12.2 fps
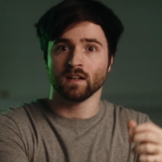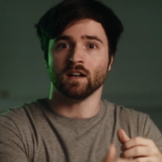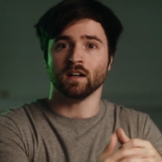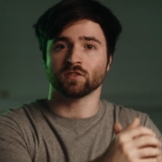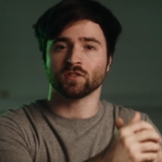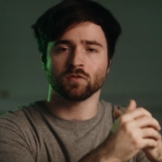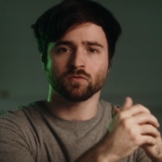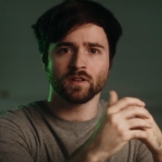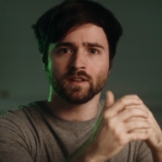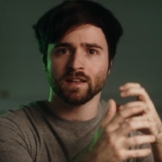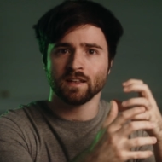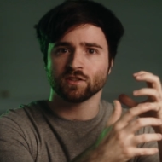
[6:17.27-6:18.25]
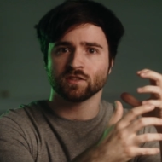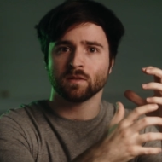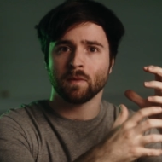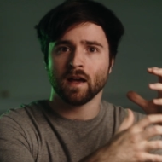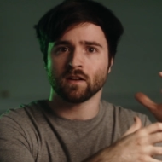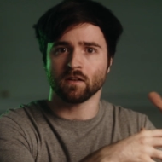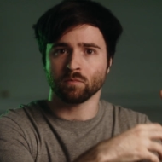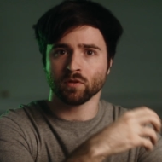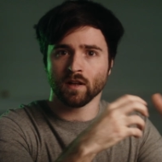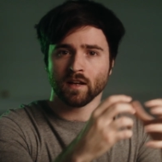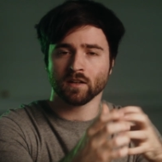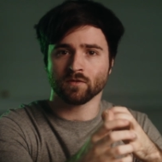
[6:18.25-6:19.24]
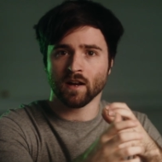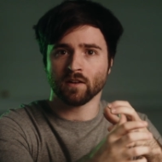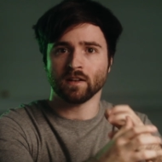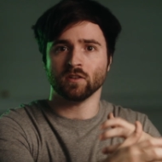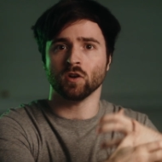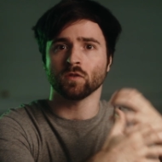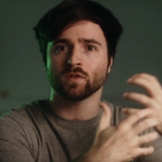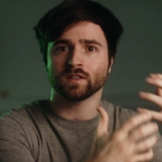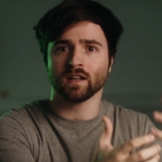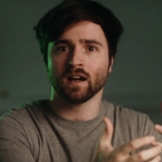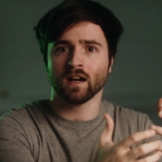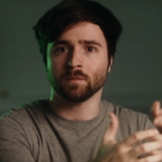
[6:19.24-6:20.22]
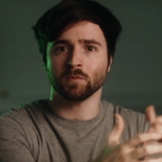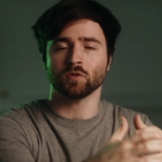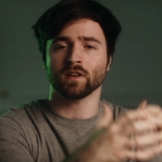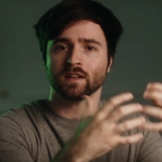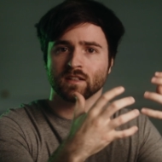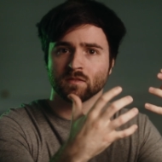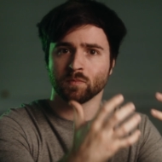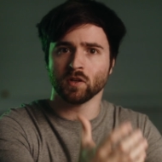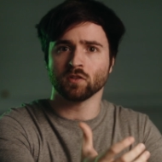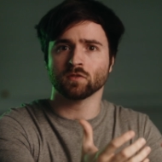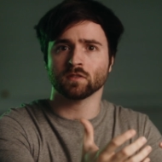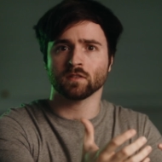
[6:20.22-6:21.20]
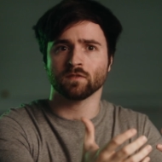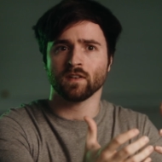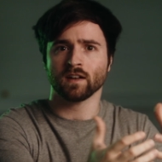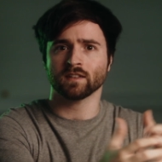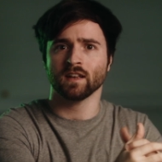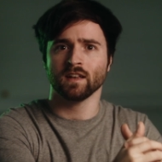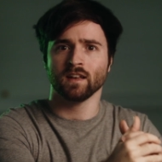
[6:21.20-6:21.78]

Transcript: Uh, so really, it's just a matter of playing around and over time, you'll get experience with this effect